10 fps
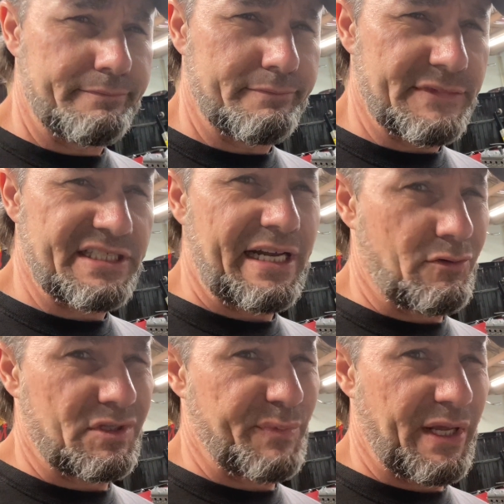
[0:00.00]
The stock
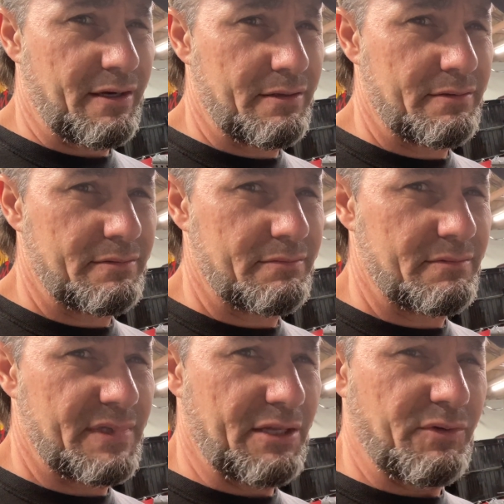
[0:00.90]
one's better.
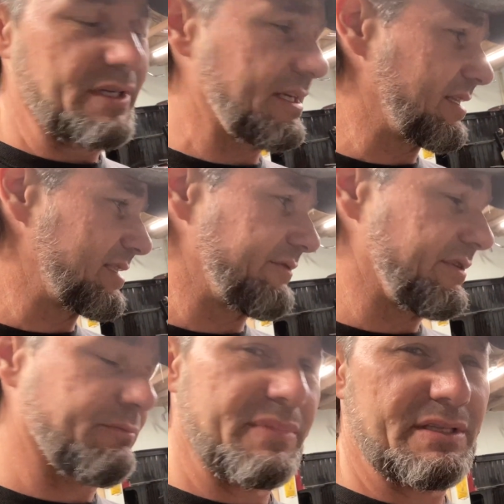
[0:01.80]
The other one, it doesn't
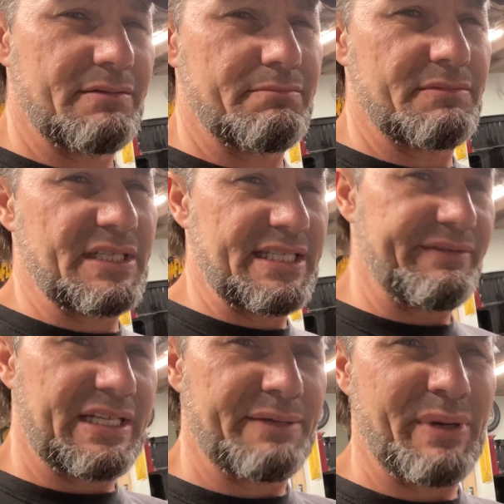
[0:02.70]
even
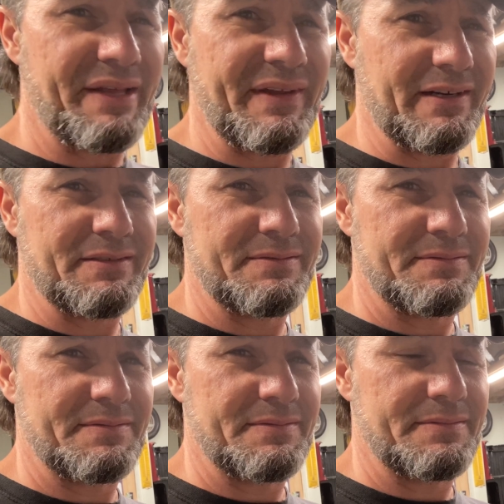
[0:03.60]
clip on there.
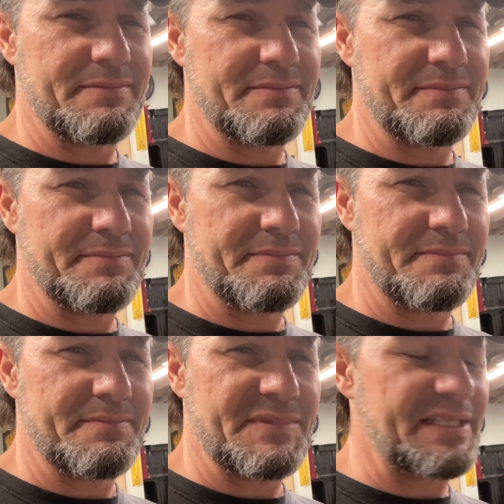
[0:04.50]

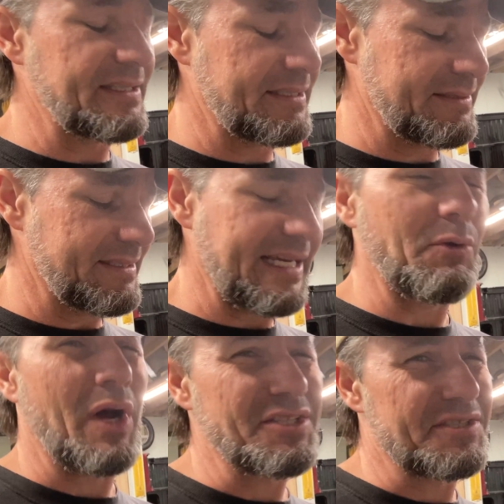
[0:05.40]
See, you gotta
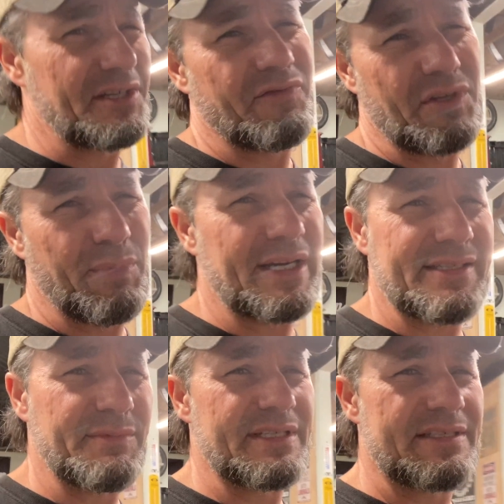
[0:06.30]
watch yourself when you buy
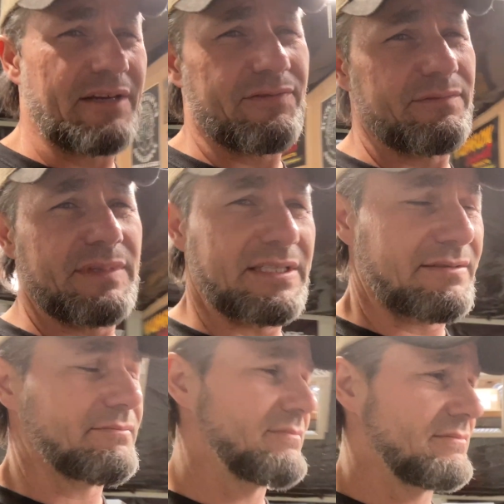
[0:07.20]
some of this stuff from
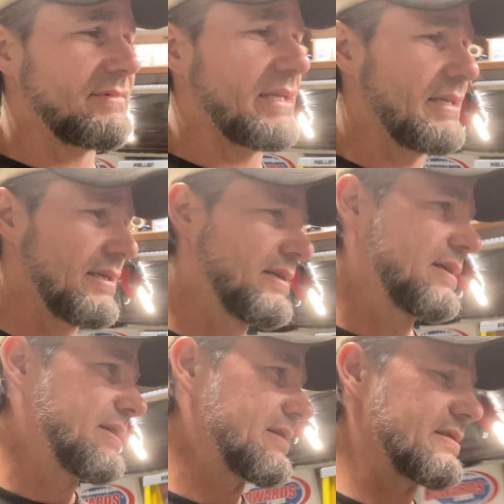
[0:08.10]

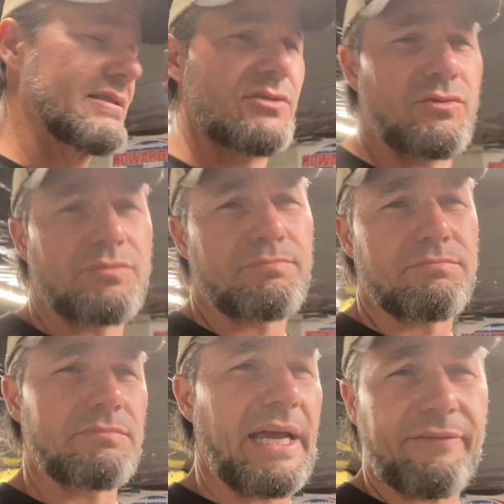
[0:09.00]
these new
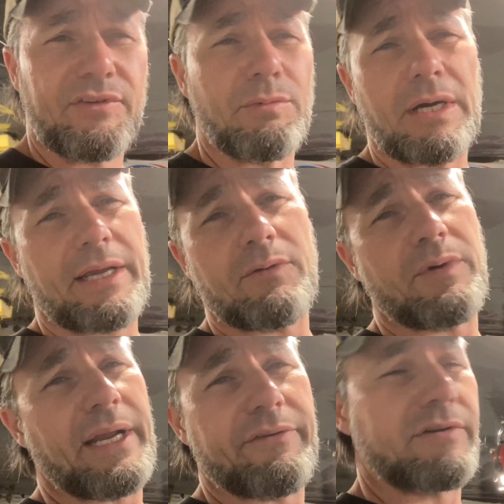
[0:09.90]
aftermarket
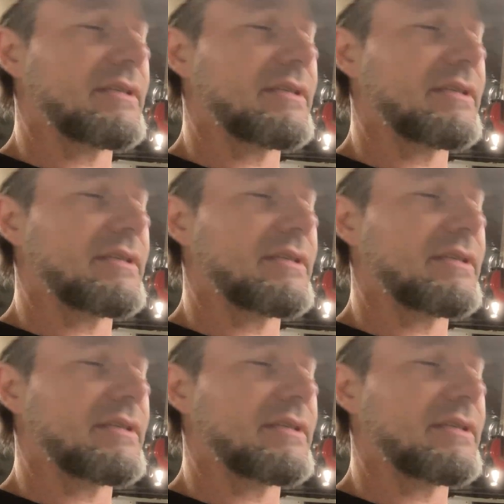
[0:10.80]
whatevers,